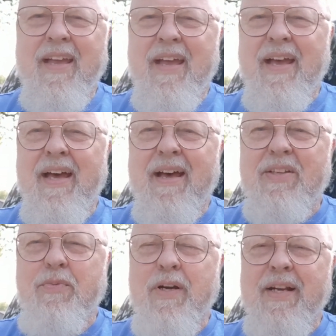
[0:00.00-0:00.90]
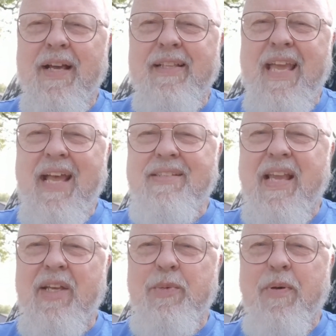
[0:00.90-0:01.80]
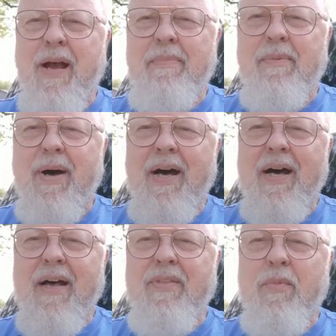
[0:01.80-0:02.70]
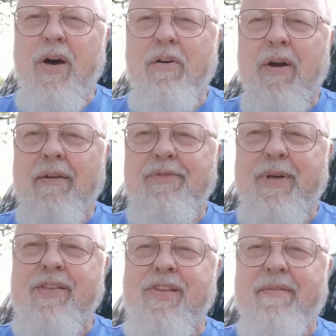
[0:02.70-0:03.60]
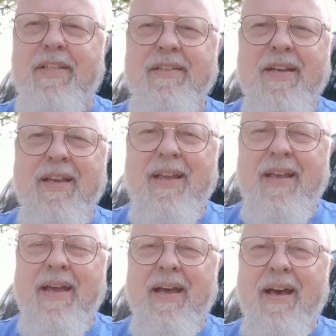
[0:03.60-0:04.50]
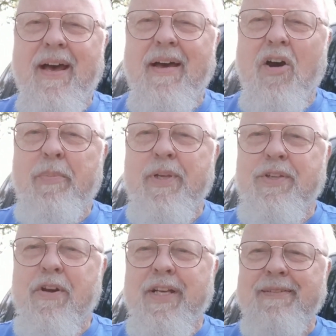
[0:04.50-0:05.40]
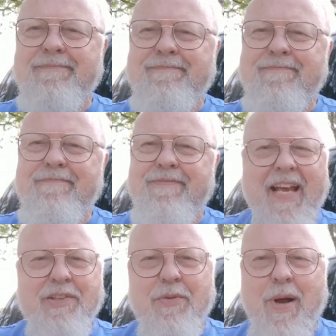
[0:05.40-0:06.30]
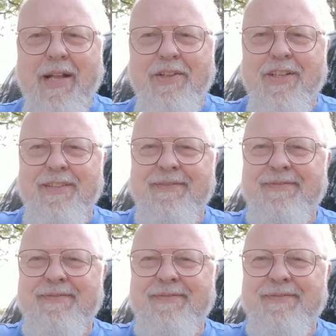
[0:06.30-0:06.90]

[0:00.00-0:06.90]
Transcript: I was working on the gas gauge problem on the Wellcraft 27. Hope you enjoy it. Thanks for watching.